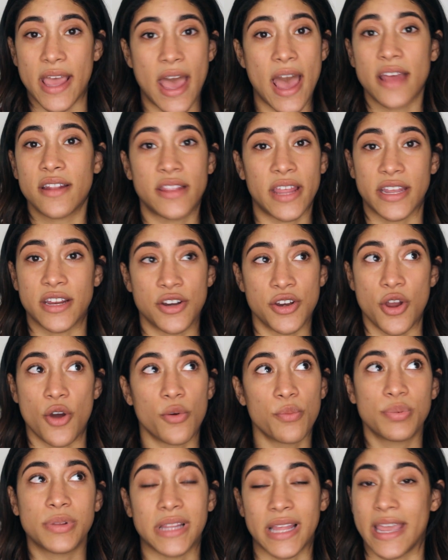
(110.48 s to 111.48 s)
had like
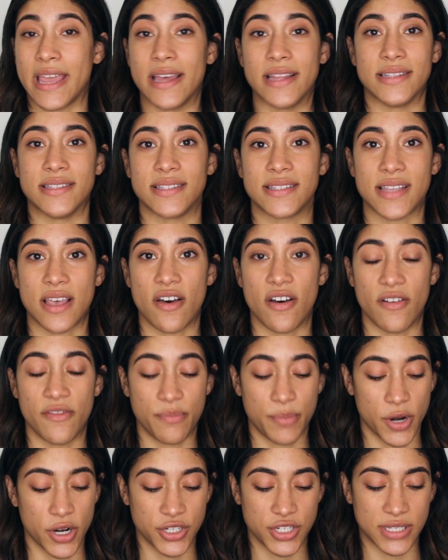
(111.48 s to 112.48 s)
no plans
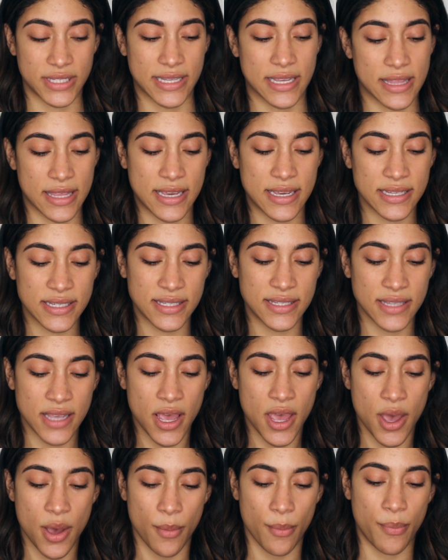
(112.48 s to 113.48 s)
of purchasing this,
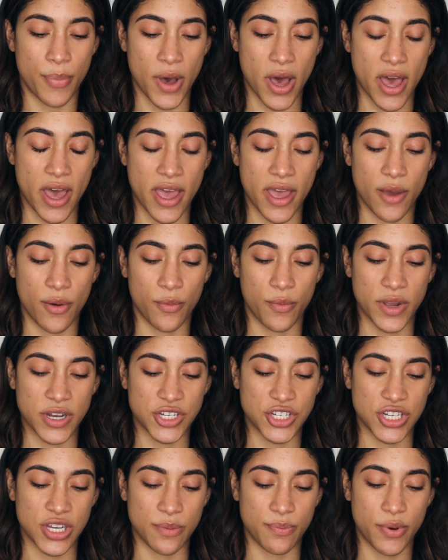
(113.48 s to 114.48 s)
but
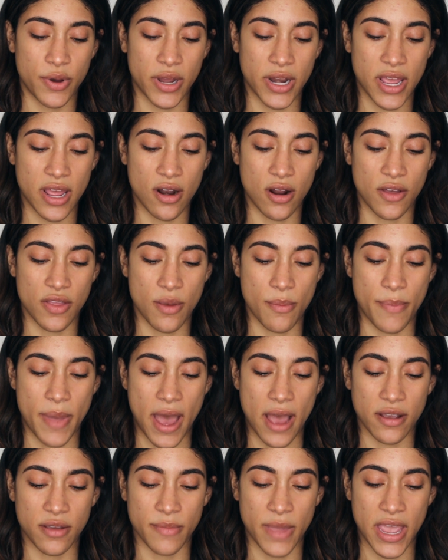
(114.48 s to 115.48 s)
when she put it on the
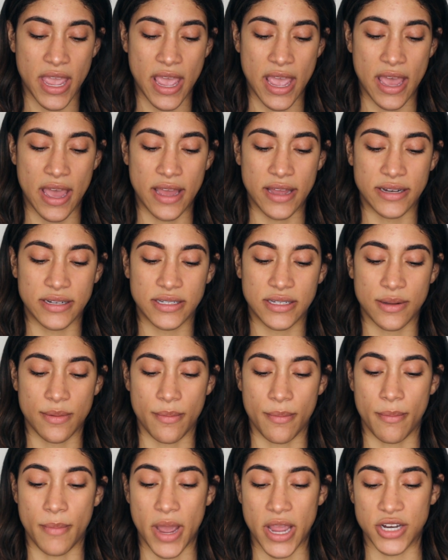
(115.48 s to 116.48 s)
back of my
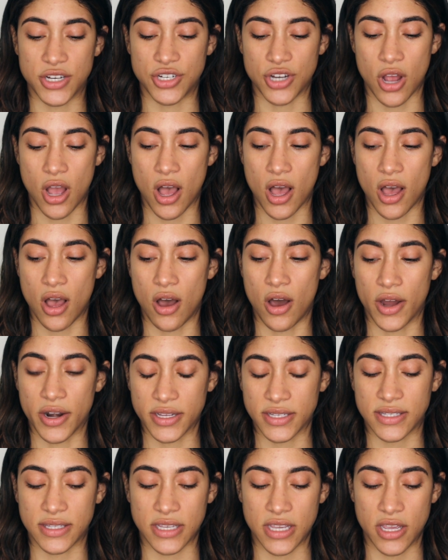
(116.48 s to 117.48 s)
hand, my jaw
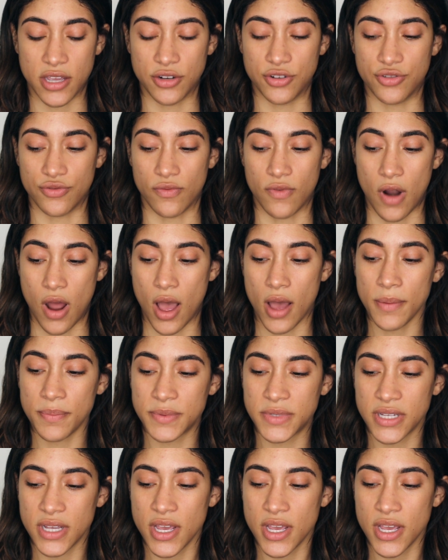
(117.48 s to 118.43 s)
honestly dropped.